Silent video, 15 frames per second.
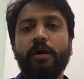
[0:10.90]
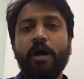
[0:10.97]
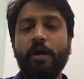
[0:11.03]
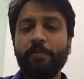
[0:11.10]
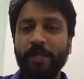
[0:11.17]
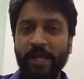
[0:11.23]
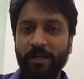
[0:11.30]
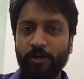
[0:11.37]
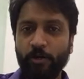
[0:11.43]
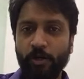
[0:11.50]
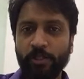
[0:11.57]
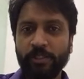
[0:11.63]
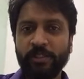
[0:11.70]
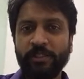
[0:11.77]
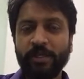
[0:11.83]
I'm an
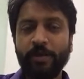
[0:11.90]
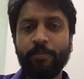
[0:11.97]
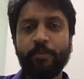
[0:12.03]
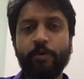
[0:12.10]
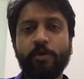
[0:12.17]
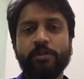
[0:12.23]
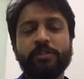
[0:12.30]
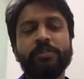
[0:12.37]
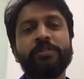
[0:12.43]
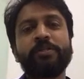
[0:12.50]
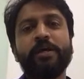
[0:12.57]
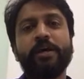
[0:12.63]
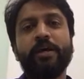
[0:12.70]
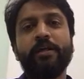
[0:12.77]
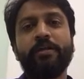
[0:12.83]
andrologist,
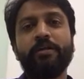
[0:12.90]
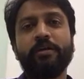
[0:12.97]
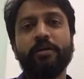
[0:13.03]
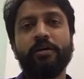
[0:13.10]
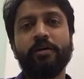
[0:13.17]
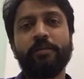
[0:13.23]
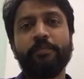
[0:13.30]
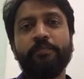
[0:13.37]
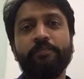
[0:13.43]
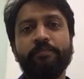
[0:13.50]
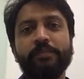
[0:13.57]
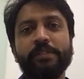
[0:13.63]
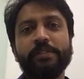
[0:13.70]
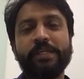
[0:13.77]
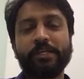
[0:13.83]
embryologist and
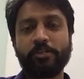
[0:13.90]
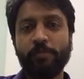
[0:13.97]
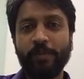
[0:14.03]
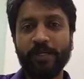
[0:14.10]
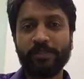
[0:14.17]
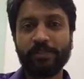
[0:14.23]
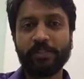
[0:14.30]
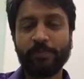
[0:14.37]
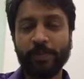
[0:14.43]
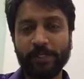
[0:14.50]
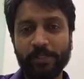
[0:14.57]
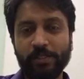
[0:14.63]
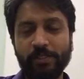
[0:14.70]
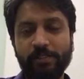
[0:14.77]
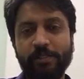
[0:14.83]
sexual medicine
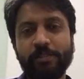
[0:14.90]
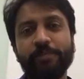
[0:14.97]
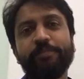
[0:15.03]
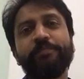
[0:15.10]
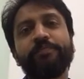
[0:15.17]
specialist.